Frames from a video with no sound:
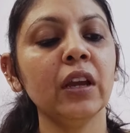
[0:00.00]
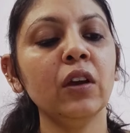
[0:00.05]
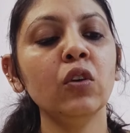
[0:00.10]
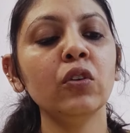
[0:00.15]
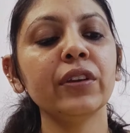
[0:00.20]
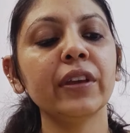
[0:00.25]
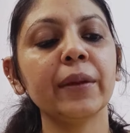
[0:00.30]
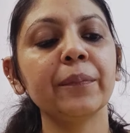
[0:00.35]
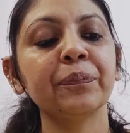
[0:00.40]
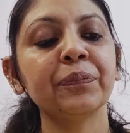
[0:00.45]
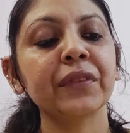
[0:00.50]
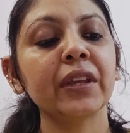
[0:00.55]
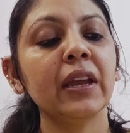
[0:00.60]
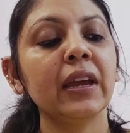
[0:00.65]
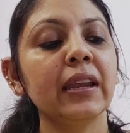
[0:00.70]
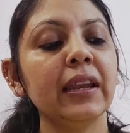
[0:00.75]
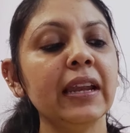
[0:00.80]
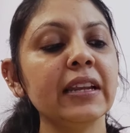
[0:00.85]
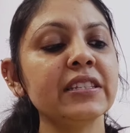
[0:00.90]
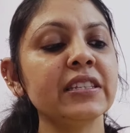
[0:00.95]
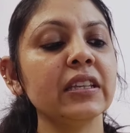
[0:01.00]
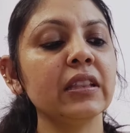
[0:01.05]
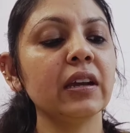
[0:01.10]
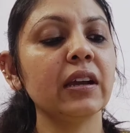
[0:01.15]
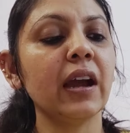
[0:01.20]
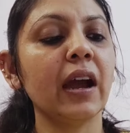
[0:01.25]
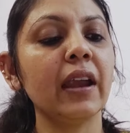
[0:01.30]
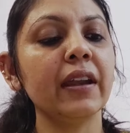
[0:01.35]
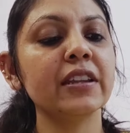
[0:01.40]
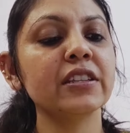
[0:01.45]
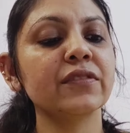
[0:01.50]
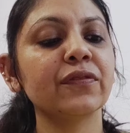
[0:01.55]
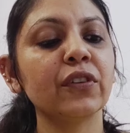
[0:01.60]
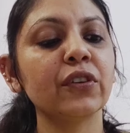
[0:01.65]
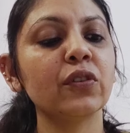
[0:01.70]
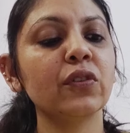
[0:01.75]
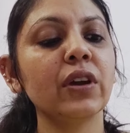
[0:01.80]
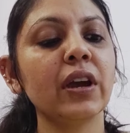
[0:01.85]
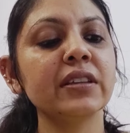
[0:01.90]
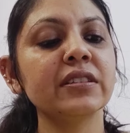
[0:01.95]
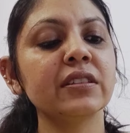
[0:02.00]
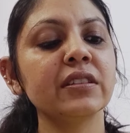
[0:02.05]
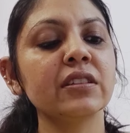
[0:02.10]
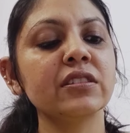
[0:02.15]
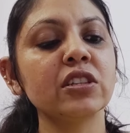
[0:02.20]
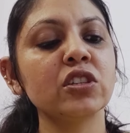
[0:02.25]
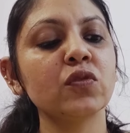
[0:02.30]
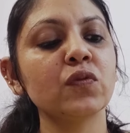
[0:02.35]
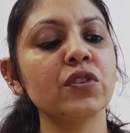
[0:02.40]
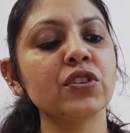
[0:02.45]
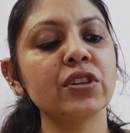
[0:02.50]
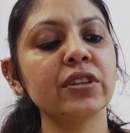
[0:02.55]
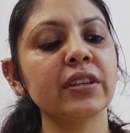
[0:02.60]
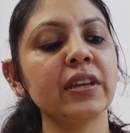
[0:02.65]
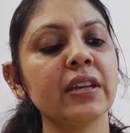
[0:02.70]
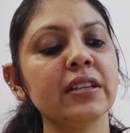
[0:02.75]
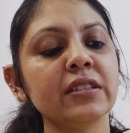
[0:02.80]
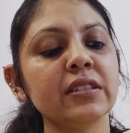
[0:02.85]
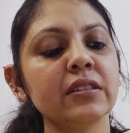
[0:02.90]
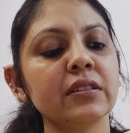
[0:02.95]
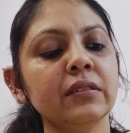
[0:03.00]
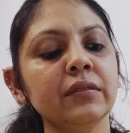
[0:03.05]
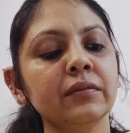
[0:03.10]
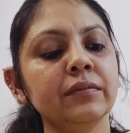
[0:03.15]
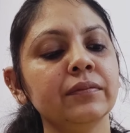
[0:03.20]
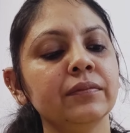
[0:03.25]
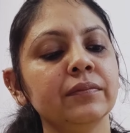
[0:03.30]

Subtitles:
Okay. Let's see the guidance for you guys in the situation, Cancer.